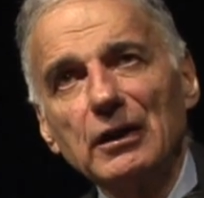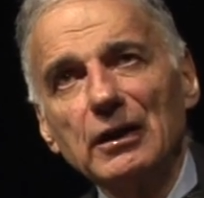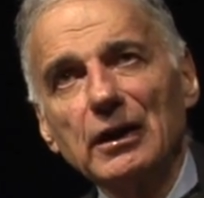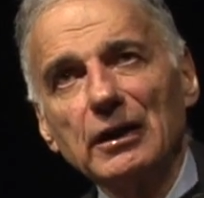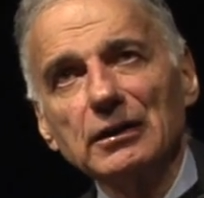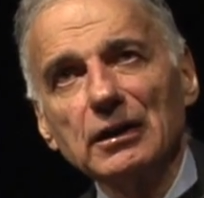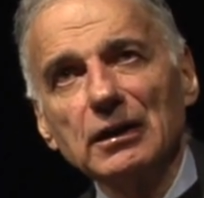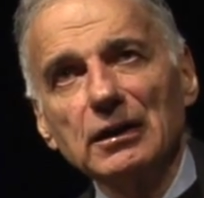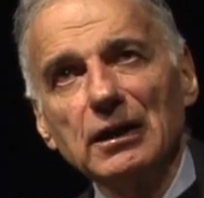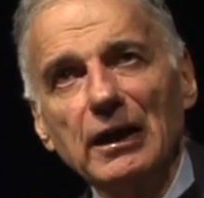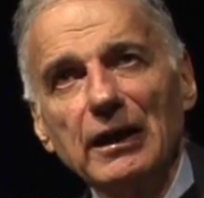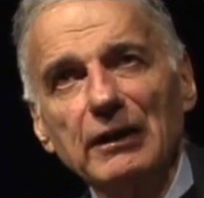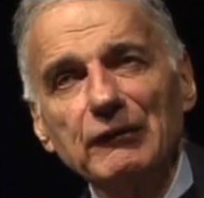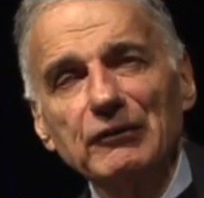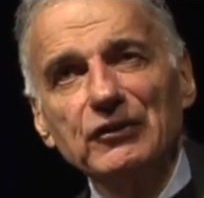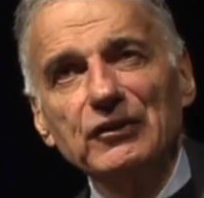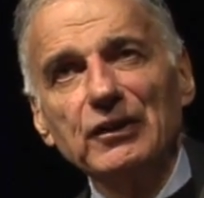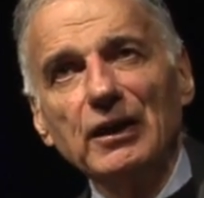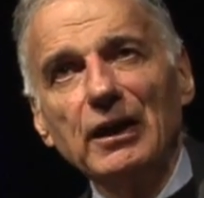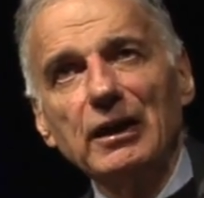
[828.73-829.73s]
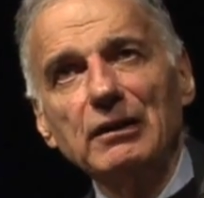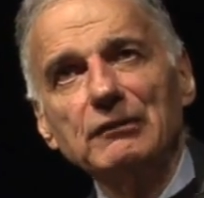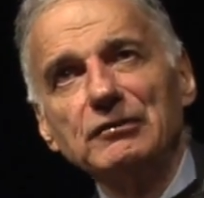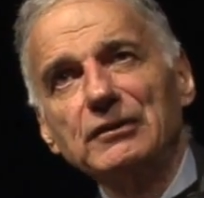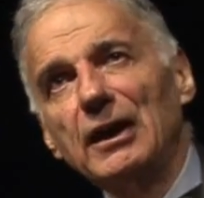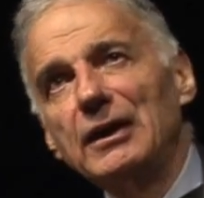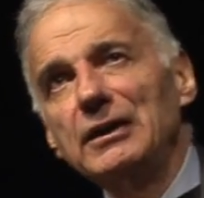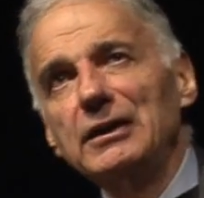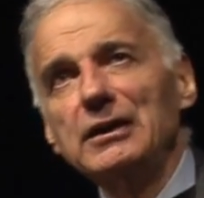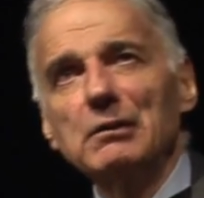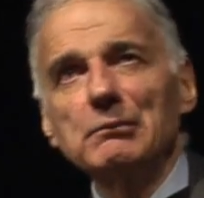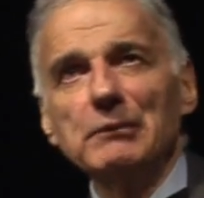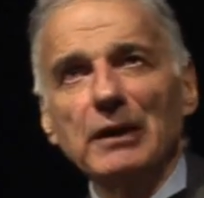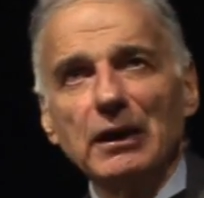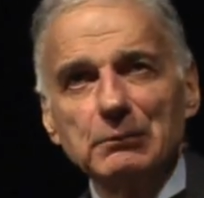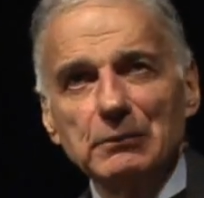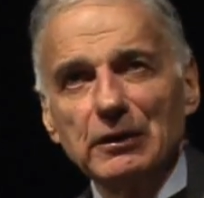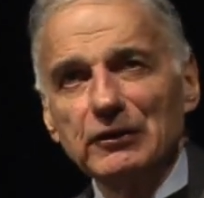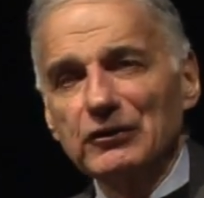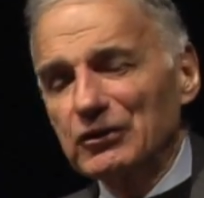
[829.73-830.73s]
and the lives saved, and the
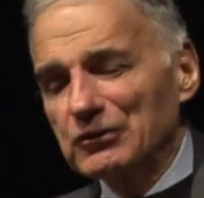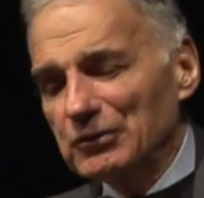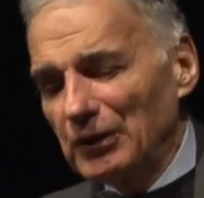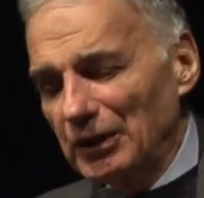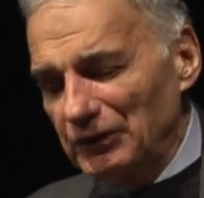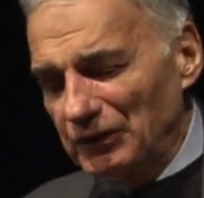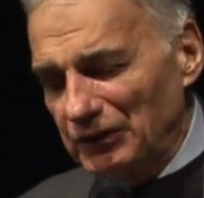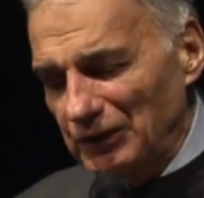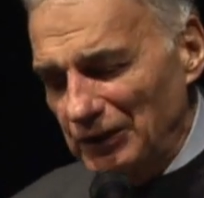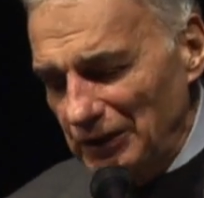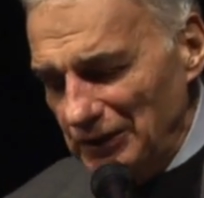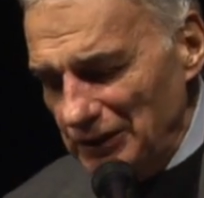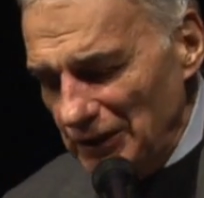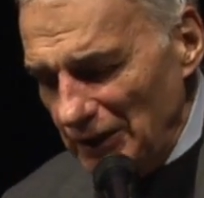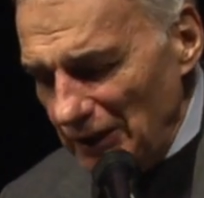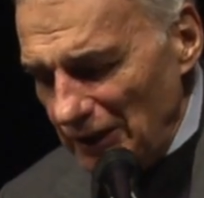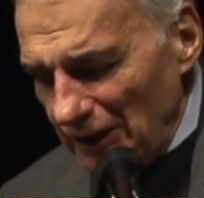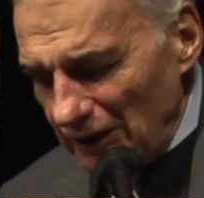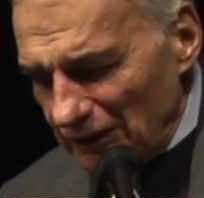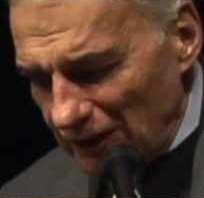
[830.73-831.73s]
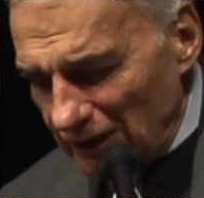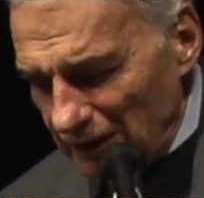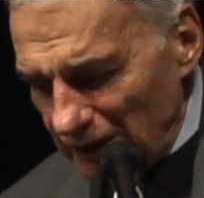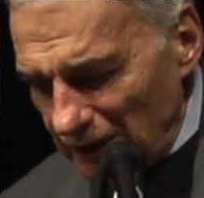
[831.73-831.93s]
amendments strengthening the